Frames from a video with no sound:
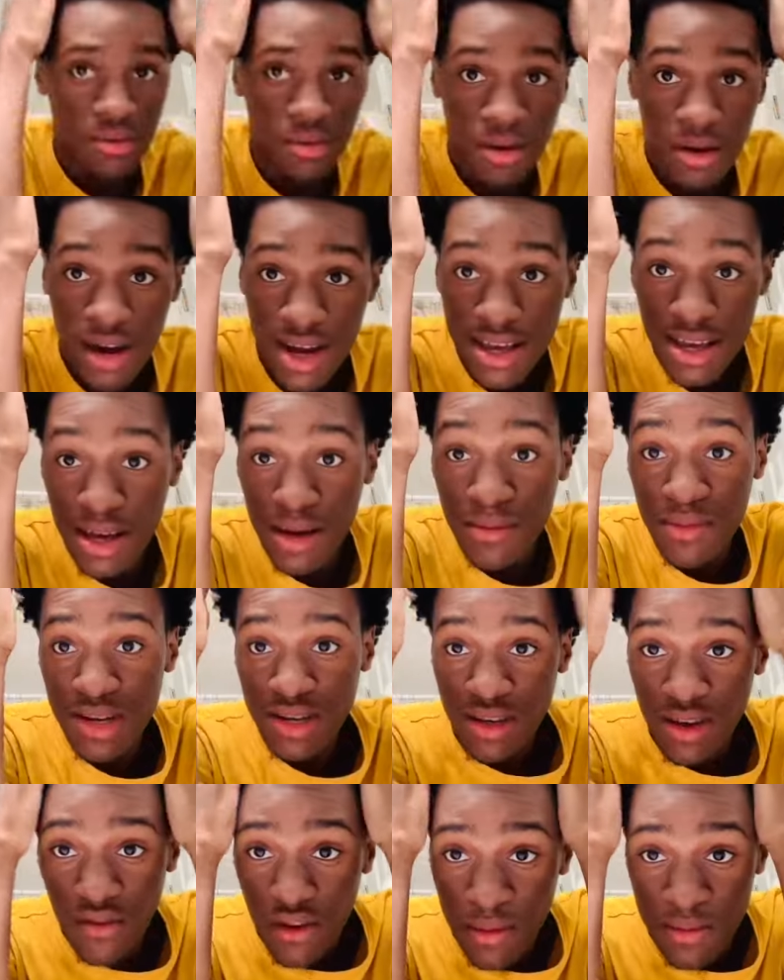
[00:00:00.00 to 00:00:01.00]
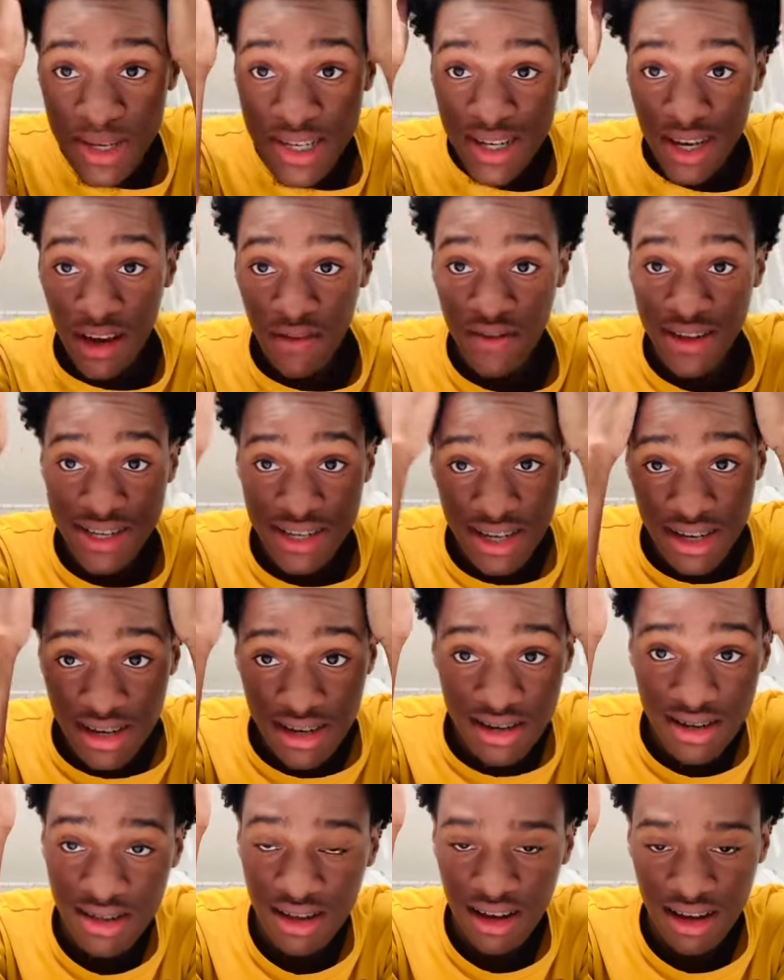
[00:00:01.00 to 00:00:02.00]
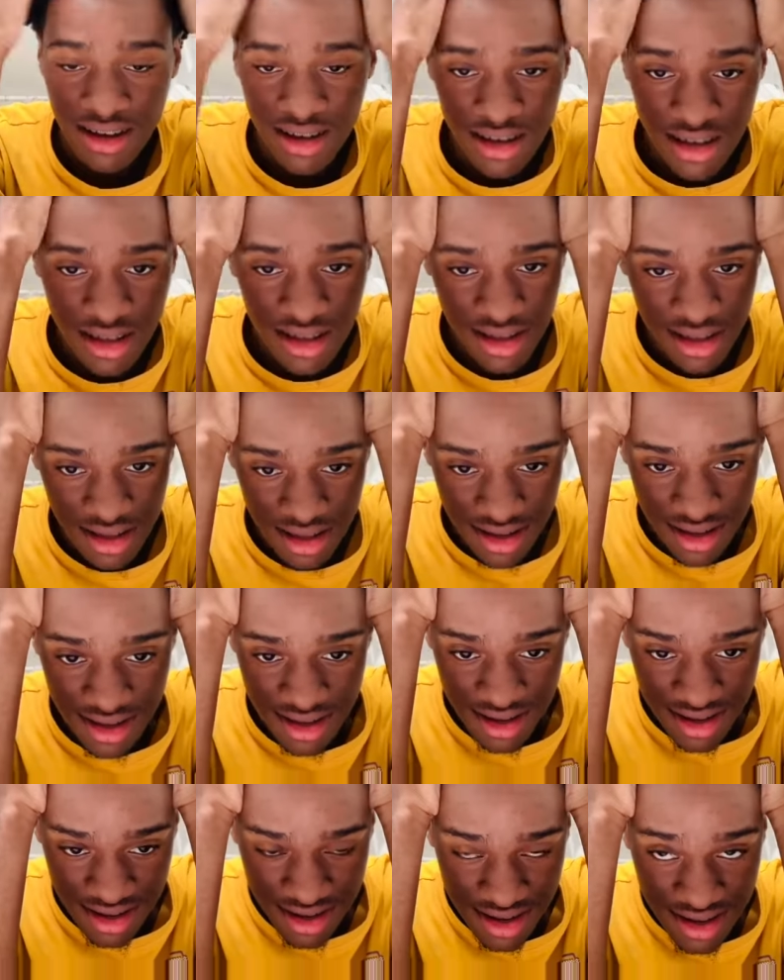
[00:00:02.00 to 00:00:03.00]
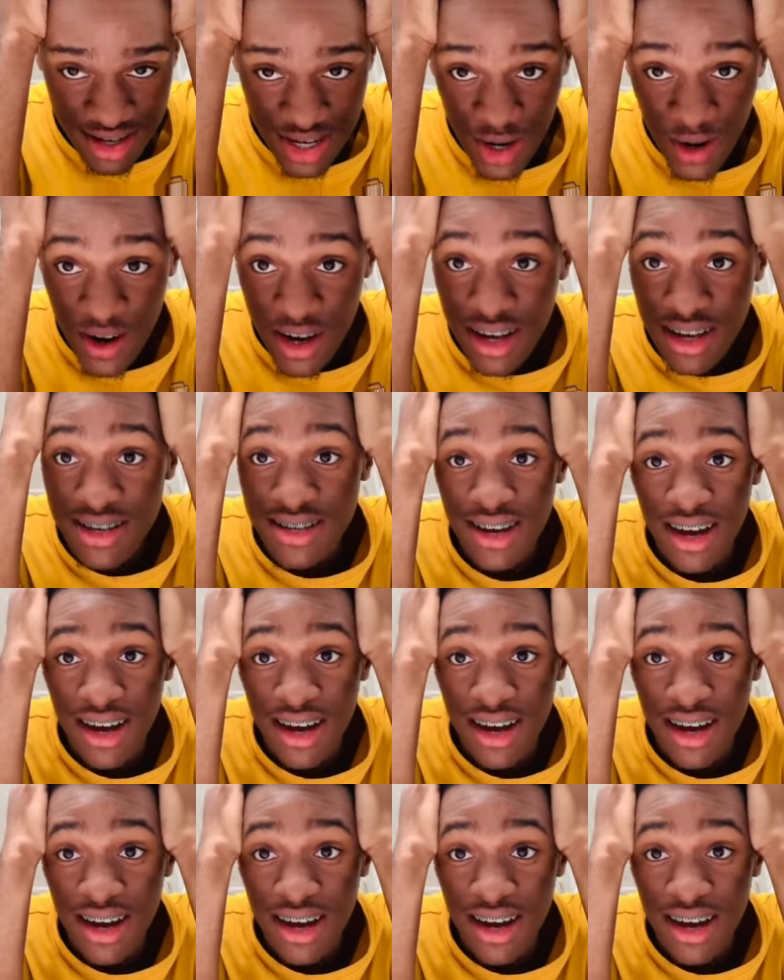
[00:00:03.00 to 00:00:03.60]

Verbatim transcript: Bro, I can't believe I'm 17. Like, it's crazy.